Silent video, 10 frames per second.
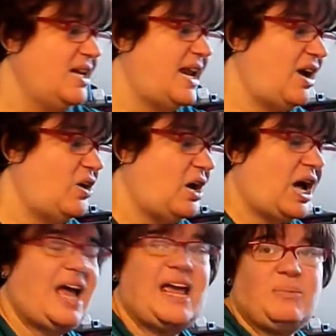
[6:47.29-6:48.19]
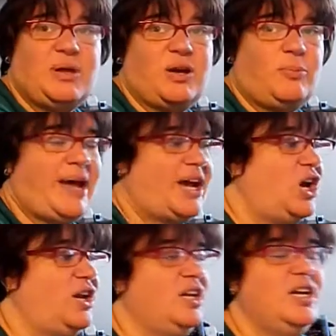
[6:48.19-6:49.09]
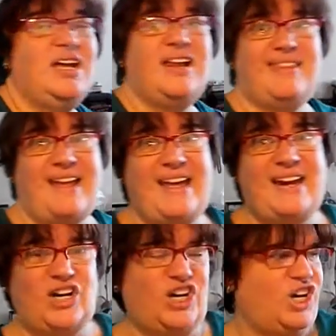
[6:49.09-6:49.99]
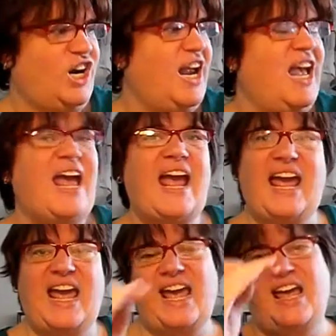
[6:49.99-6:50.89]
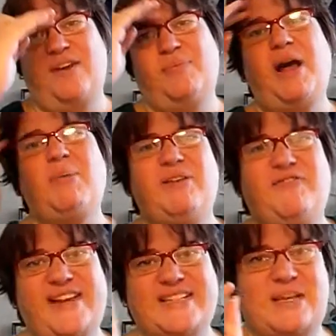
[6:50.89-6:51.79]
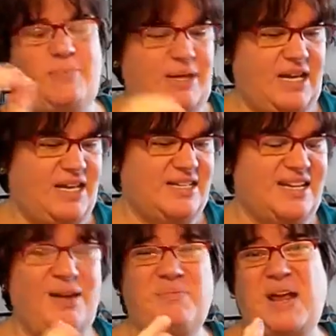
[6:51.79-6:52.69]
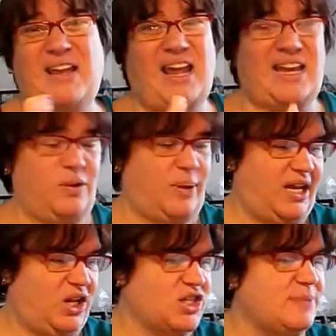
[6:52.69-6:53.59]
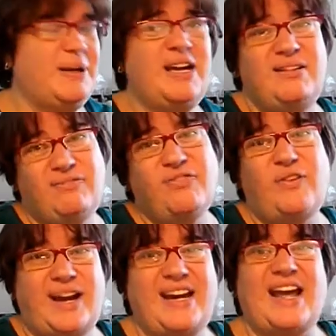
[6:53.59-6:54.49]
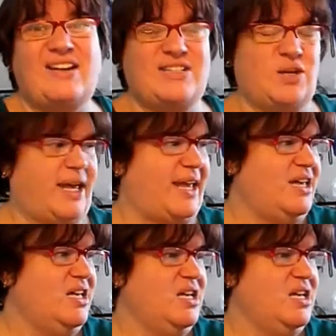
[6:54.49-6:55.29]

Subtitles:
Now, I am going to go back on later and probably fix it, because I'm not liking the way it looks, but for right now it's okay.